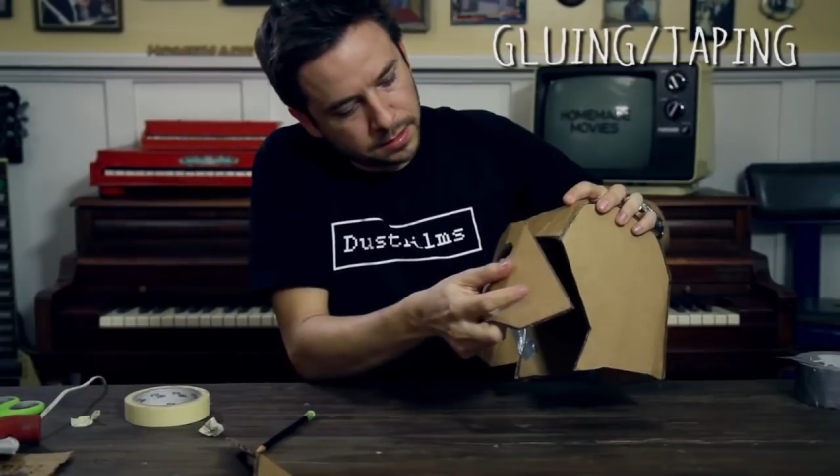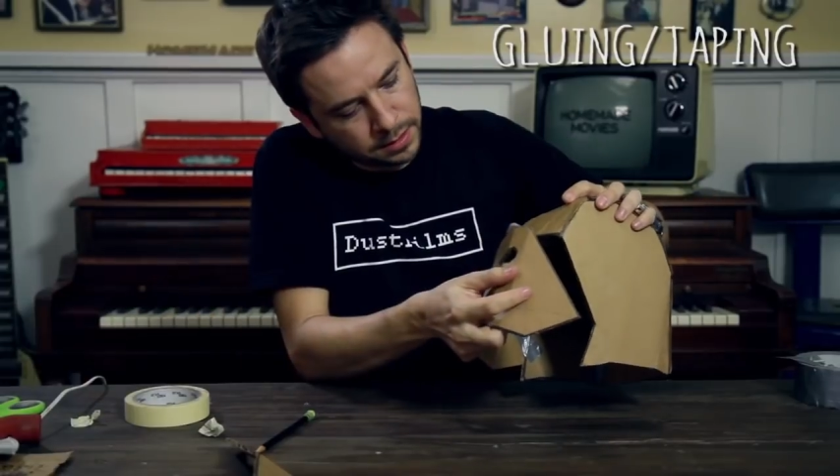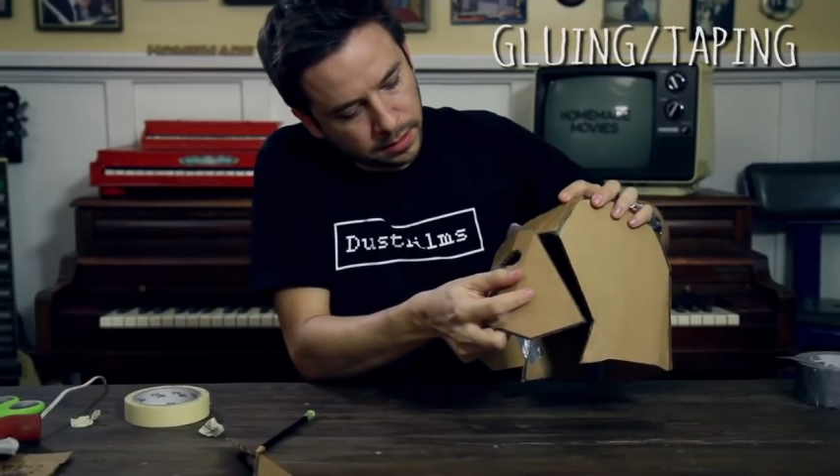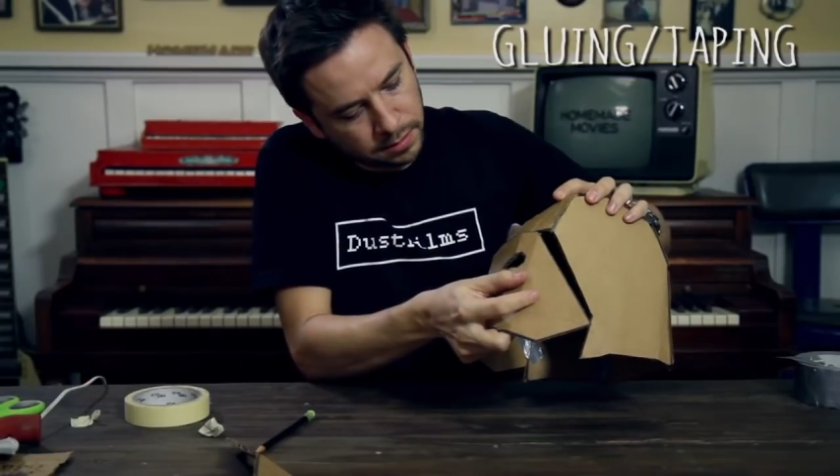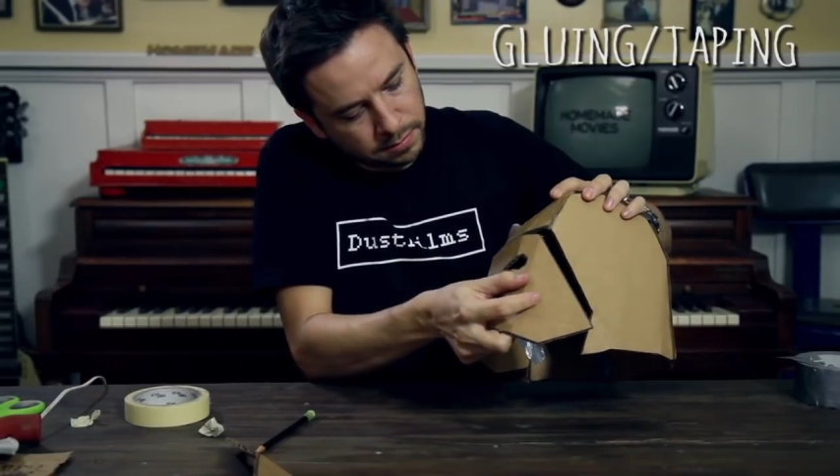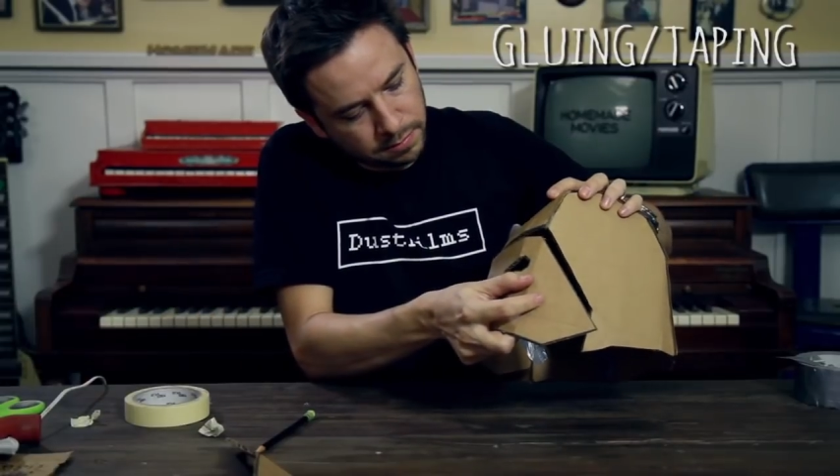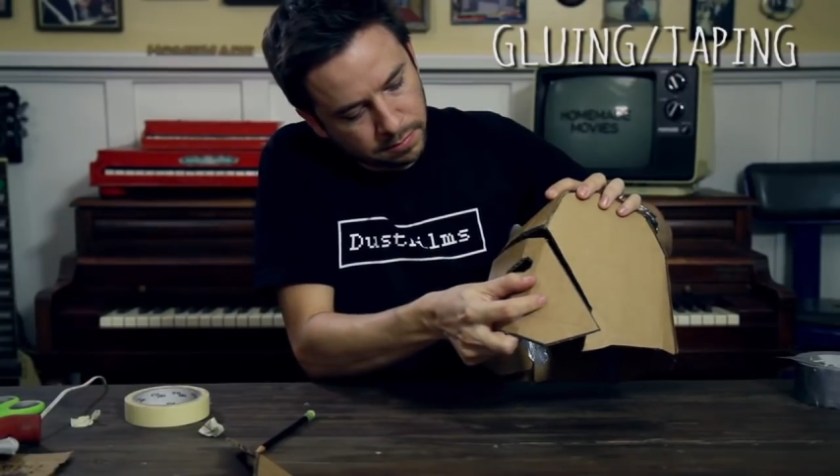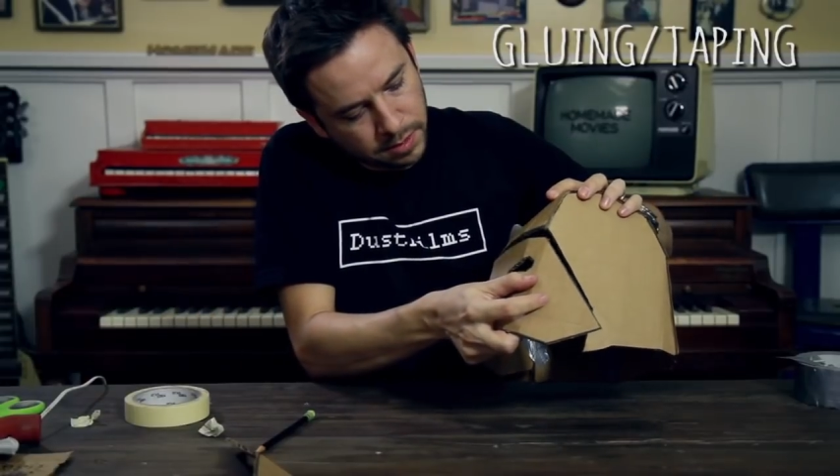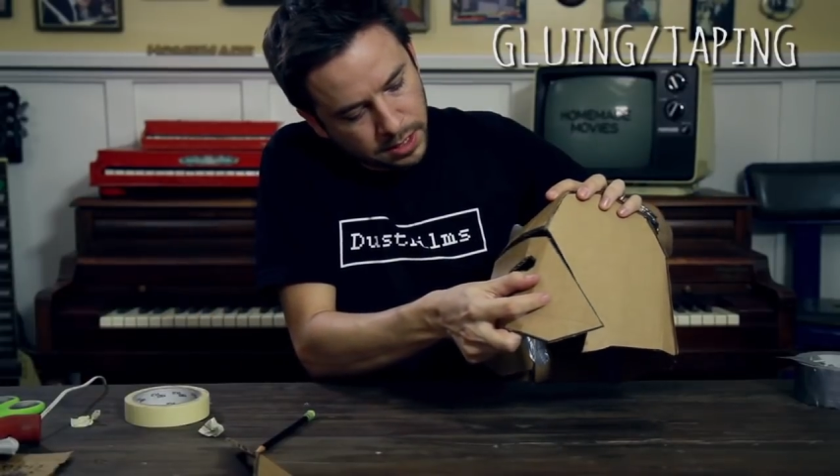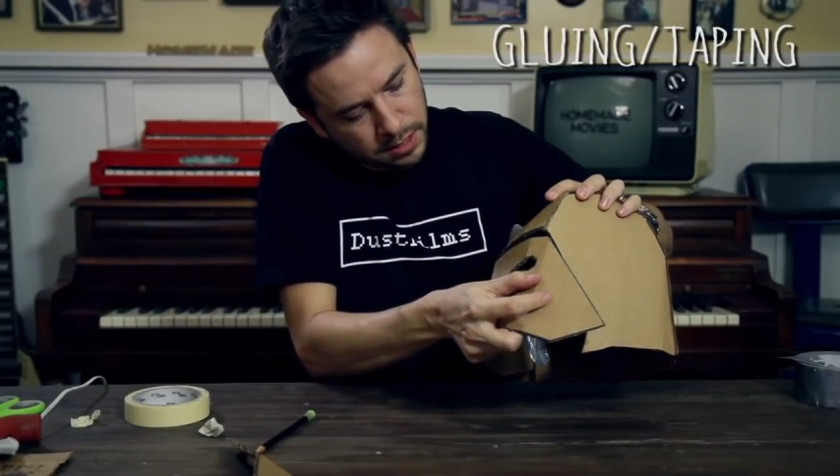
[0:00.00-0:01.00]
Stick it
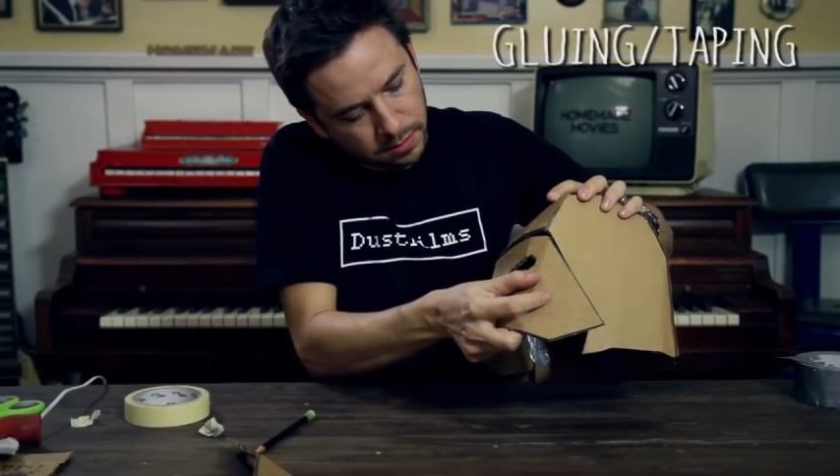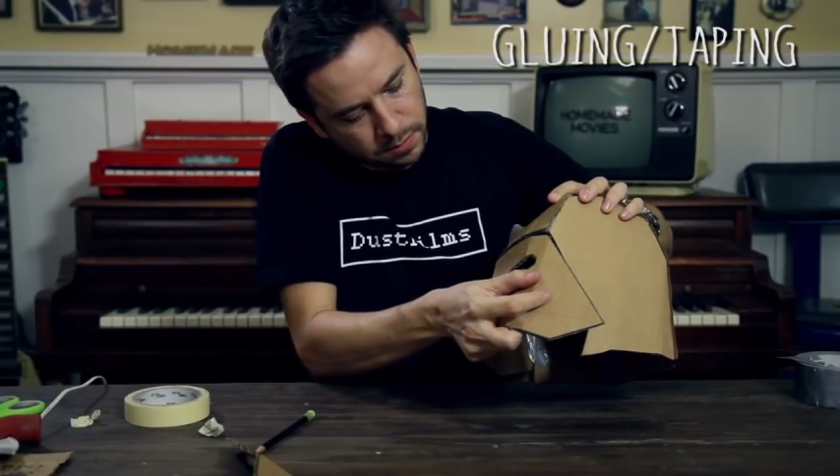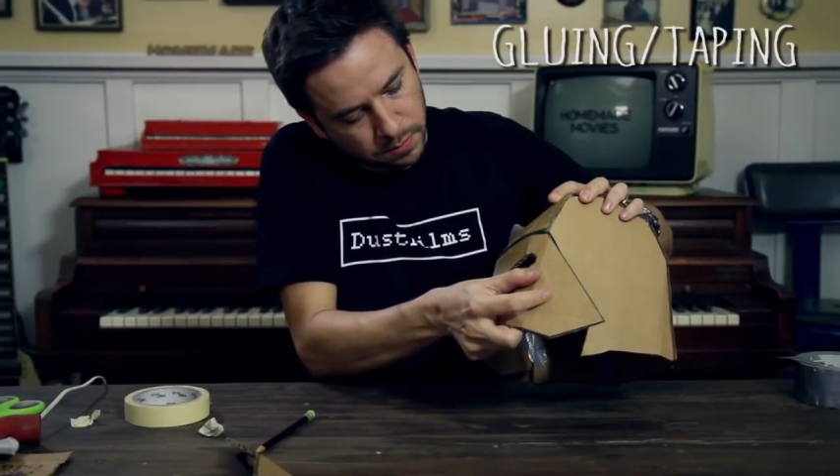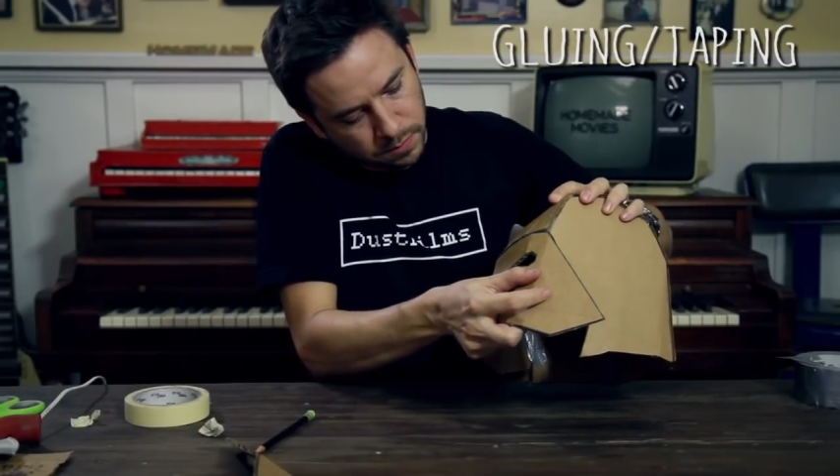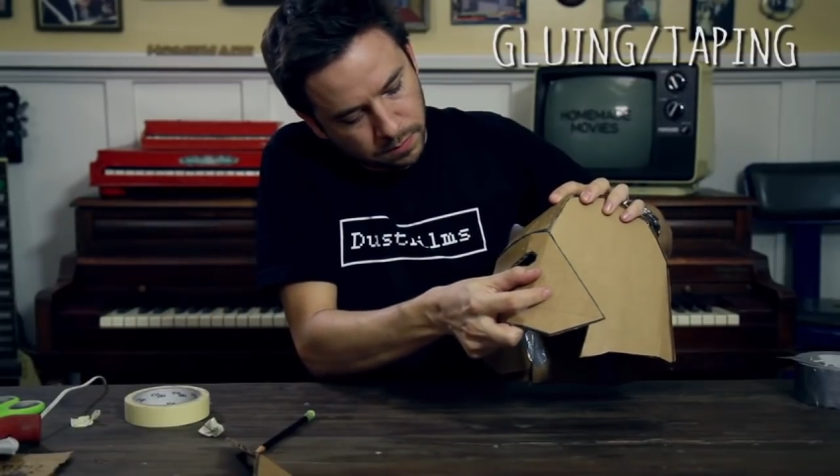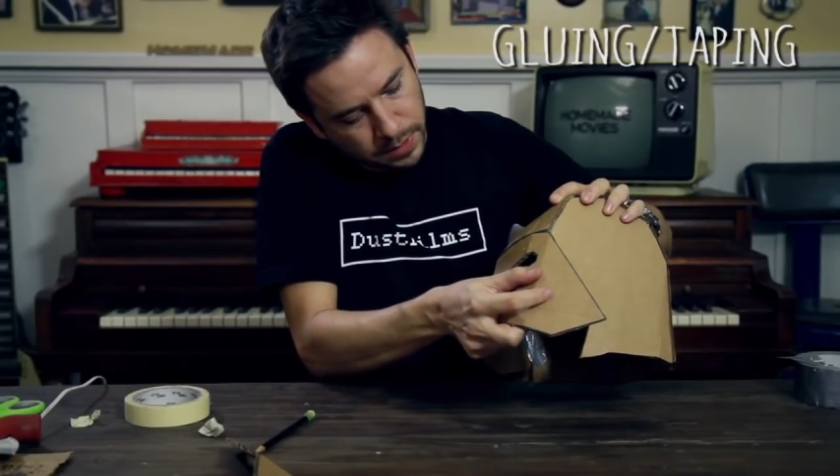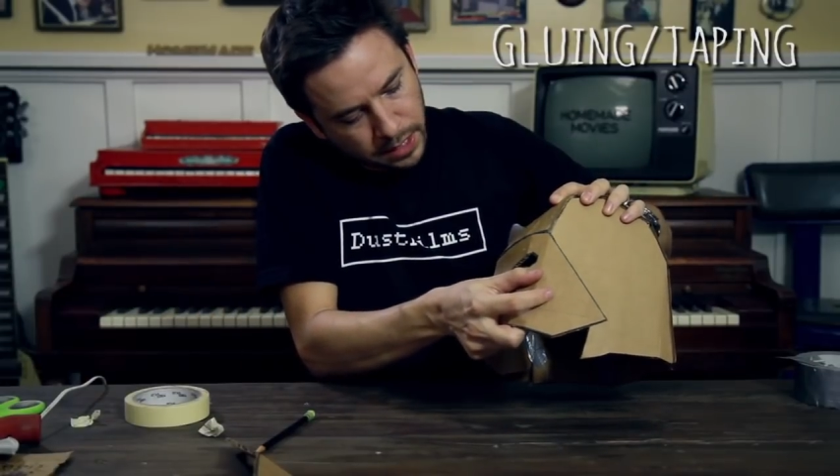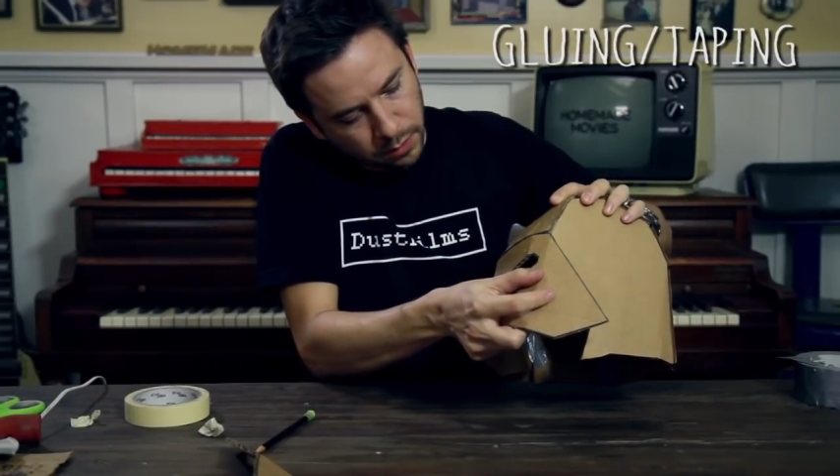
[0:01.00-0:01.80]
right back